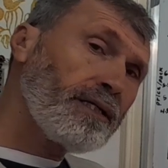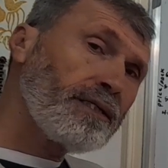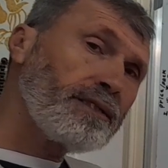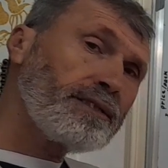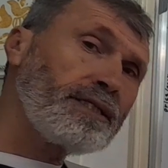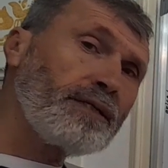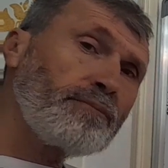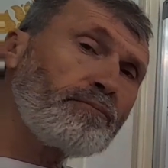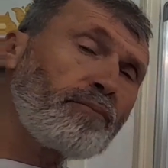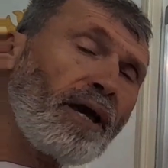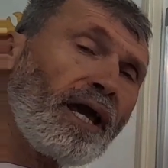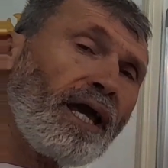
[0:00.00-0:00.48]

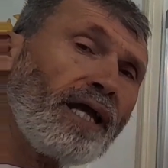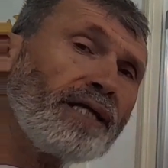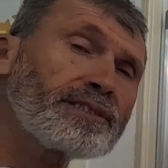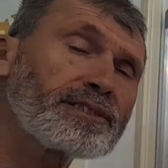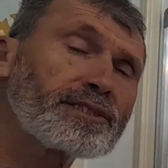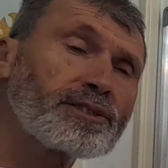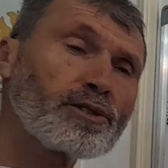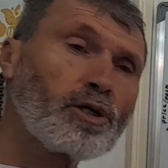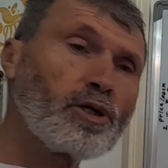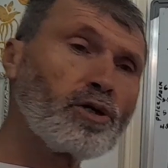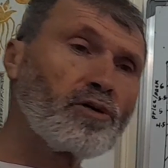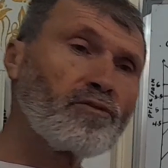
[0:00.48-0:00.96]

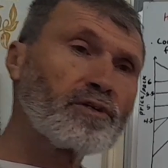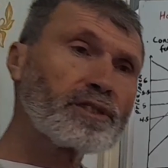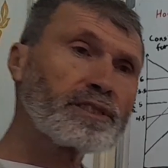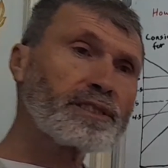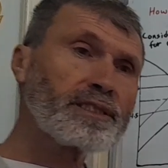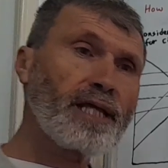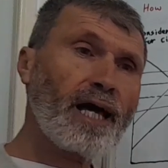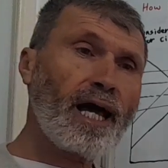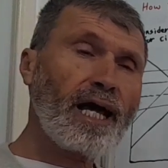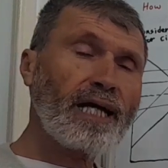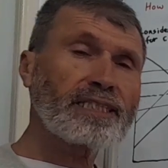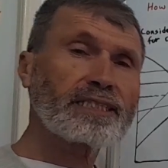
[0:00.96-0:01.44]
debates over
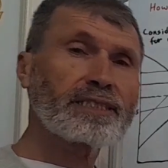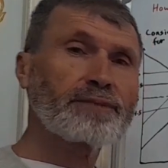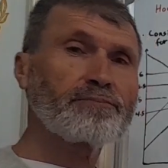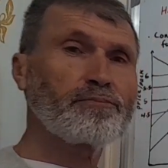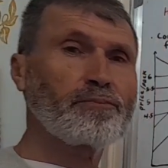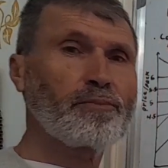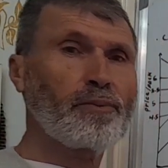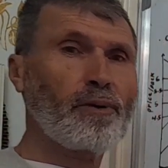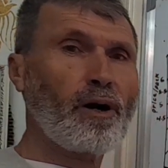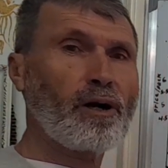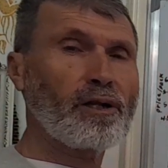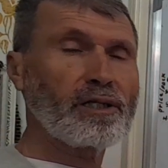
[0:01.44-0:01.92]
tax
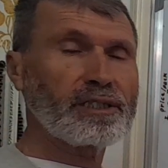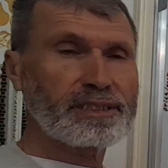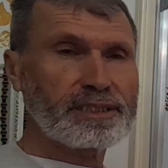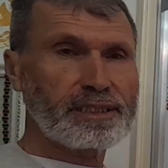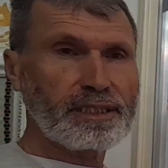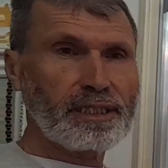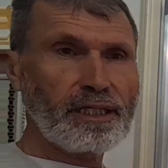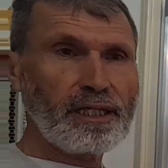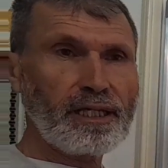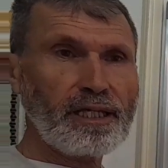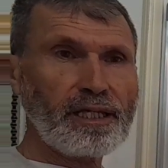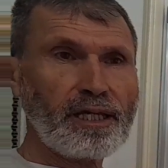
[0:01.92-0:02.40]

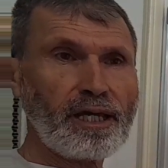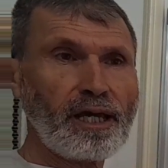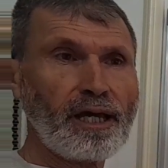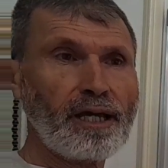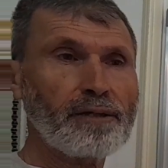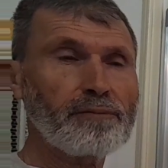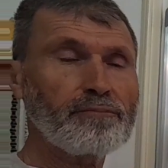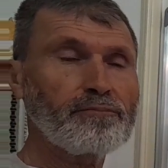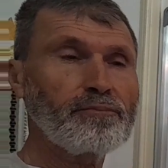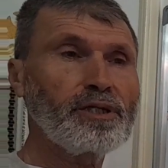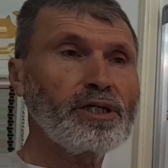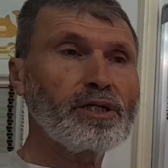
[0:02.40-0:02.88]
policy
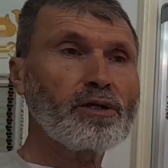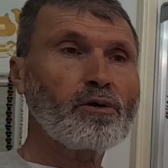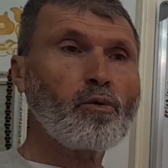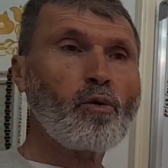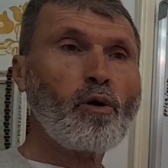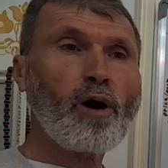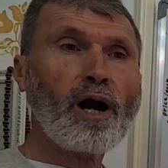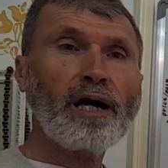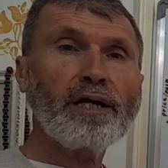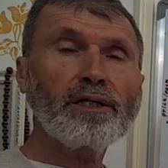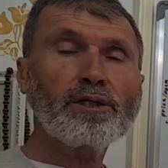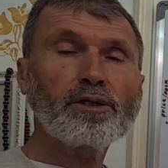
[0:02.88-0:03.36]
can be
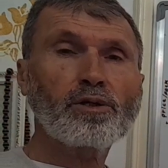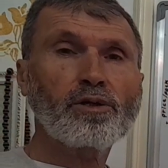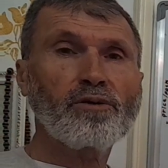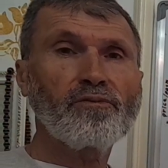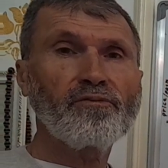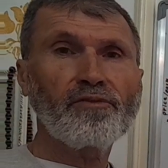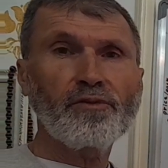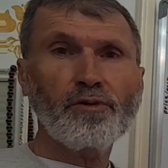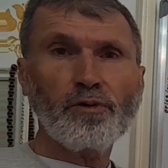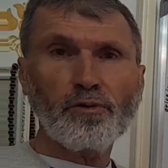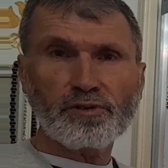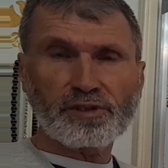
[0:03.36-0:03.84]
quite
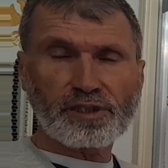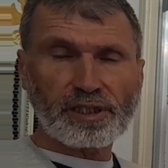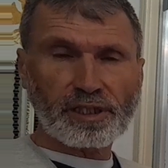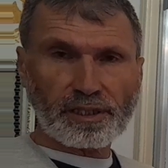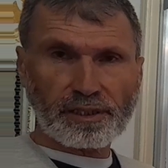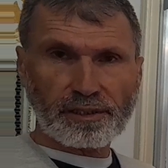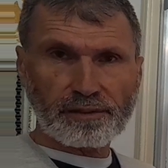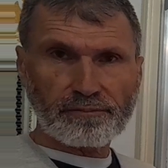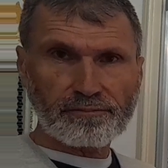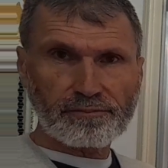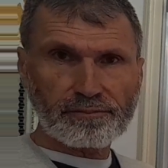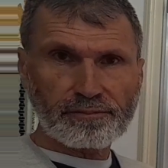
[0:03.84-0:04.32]

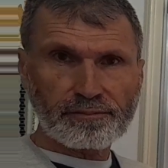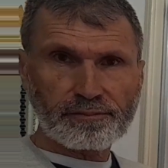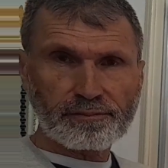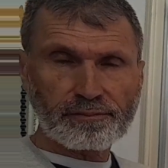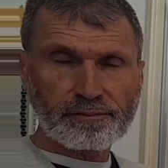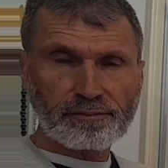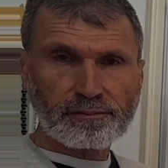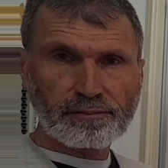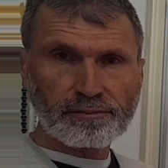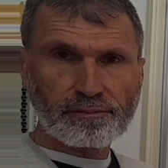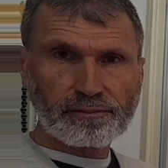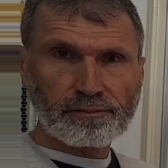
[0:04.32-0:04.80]
confusing.
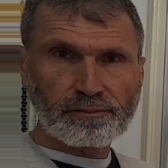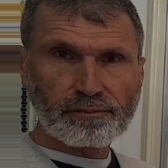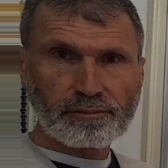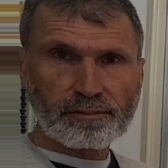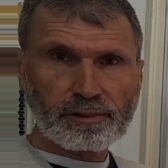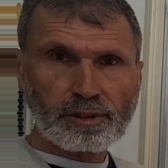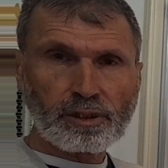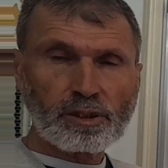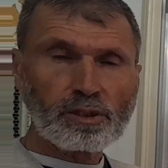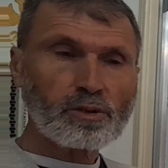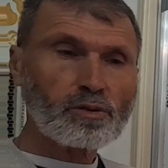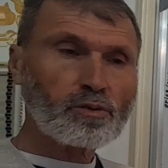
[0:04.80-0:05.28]

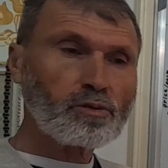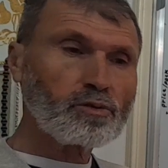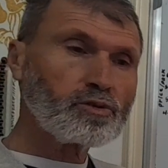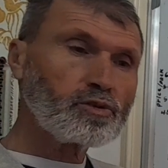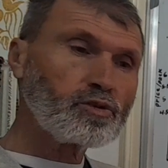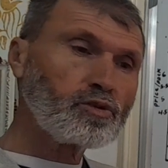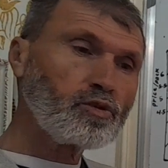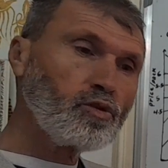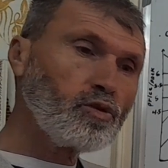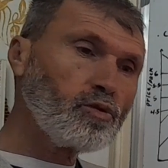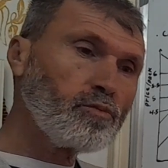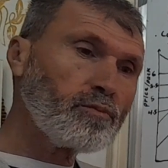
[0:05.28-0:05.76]

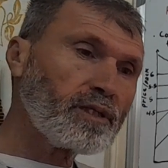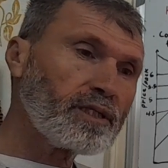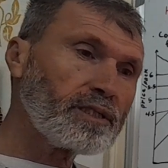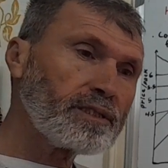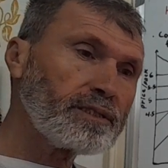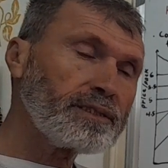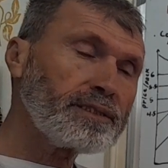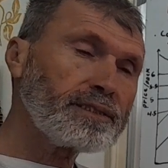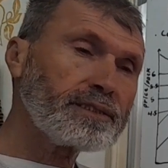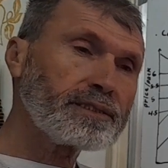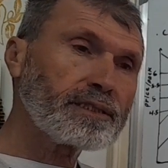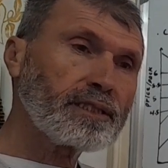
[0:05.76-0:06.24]

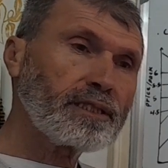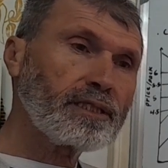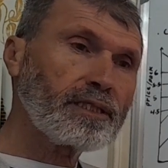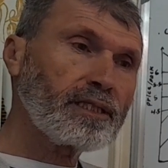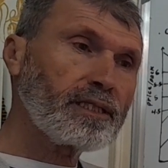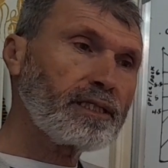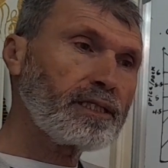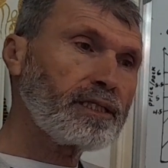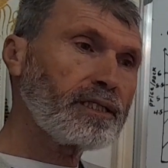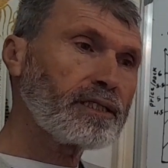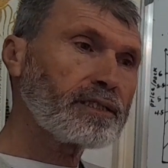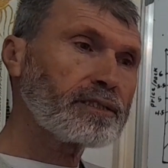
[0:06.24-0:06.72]
Consumers
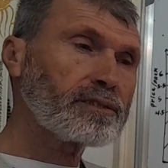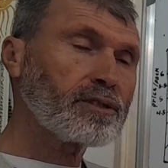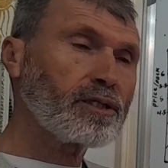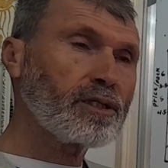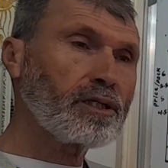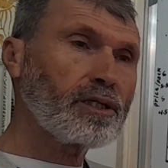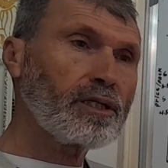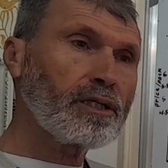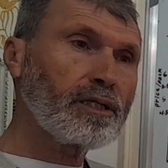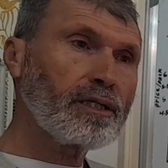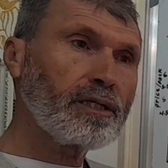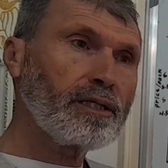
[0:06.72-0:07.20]
are
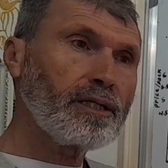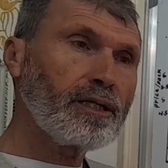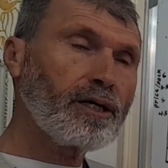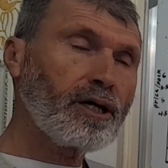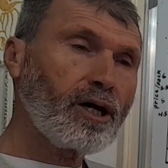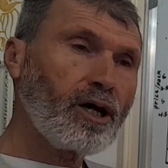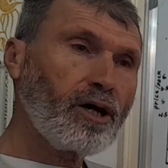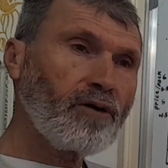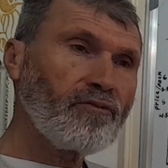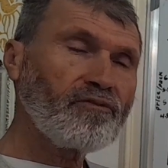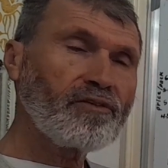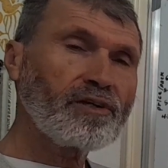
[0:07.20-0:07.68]

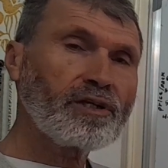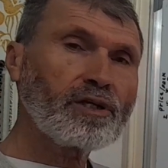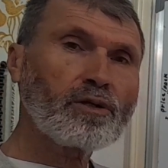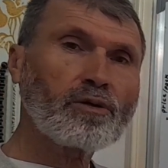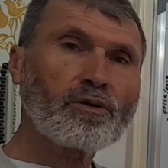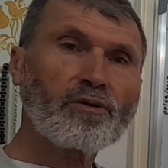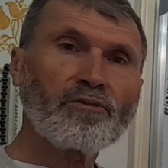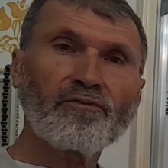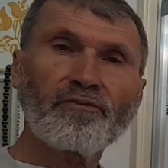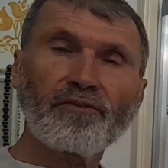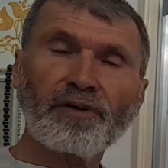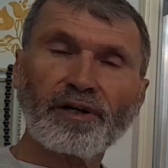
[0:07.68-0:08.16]
often
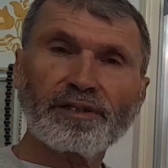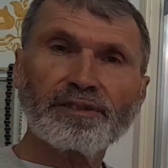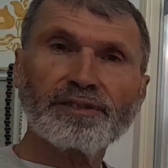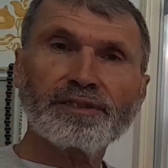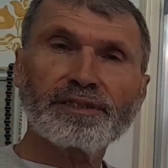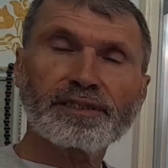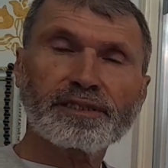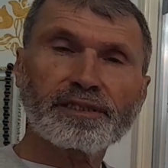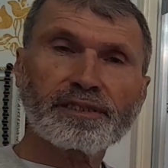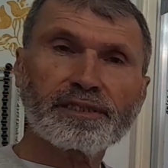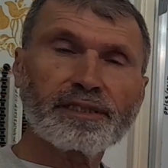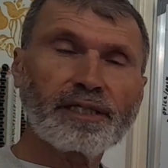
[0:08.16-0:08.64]

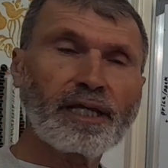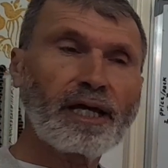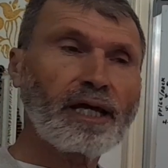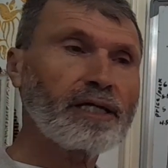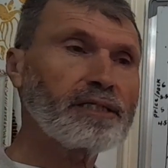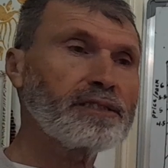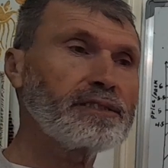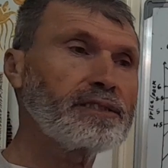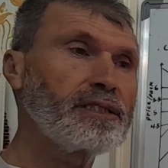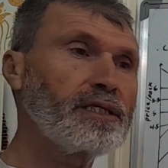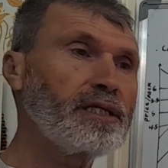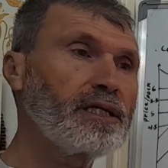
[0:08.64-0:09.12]
convinced
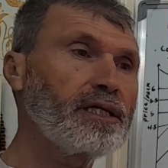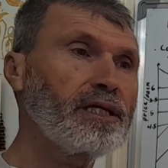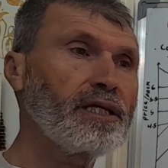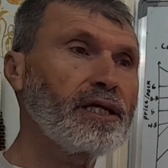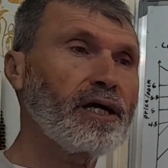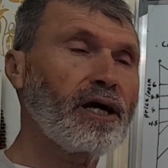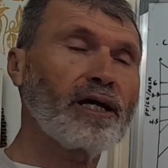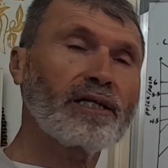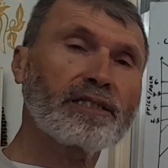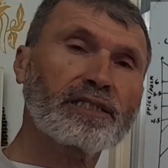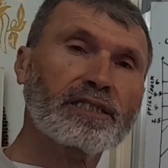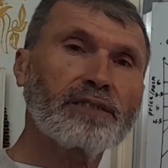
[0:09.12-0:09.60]
that they
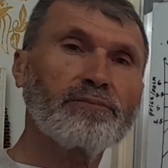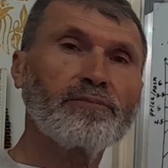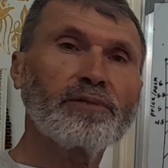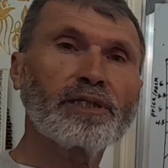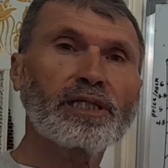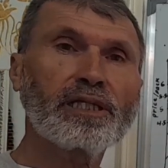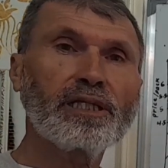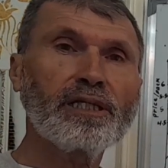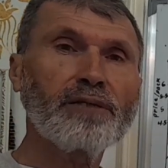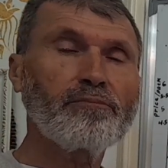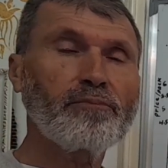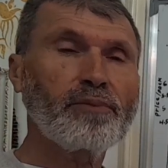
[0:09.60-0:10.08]

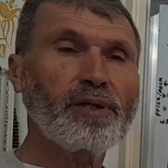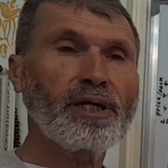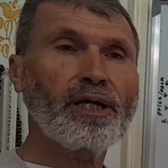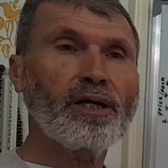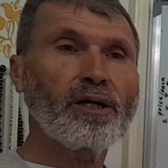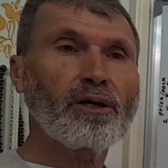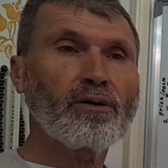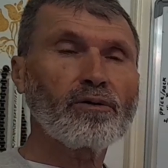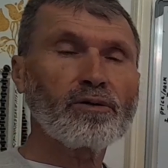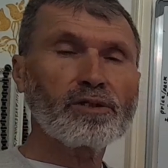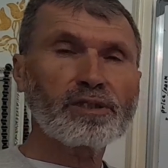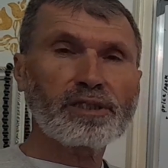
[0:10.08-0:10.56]
ultimately pay
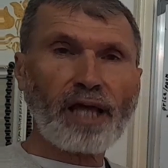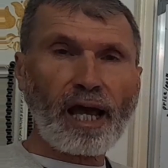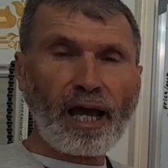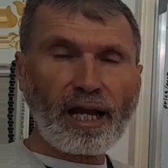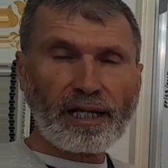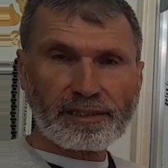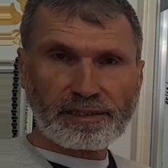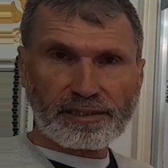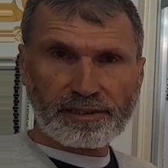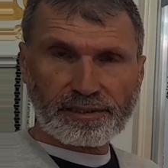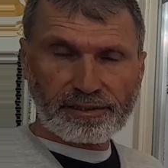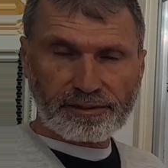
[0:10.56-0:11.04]
all
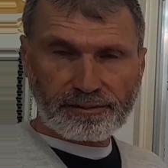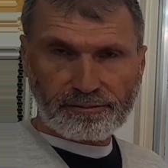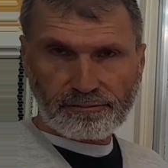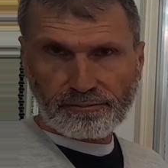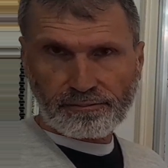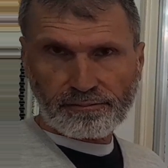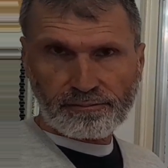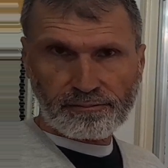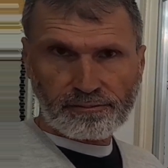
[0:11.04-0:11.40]
taxes.